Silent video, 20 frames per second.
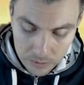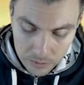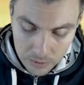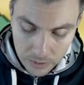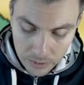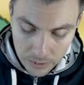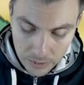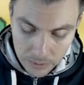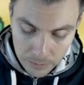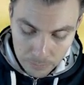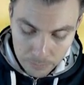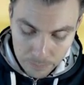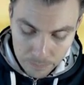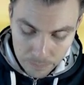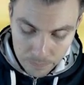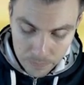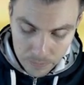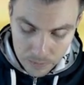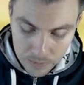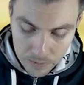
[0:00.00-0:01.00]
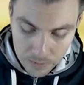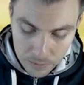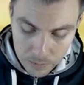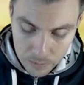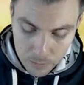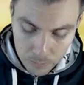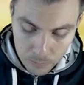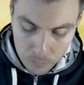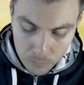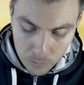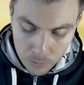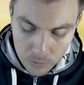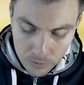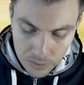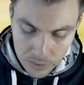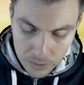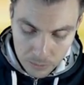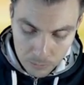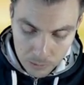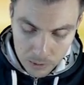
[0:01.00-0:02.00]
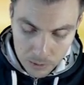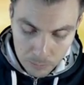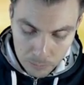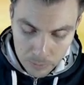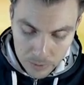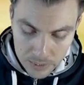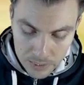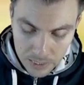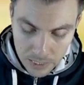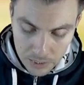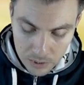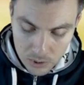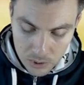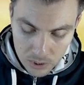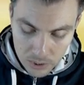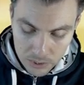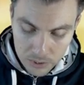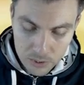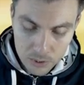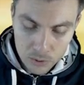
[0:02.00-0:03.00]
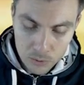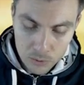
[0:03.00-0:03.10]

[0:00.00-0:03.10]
Um, the one thing we could potentially do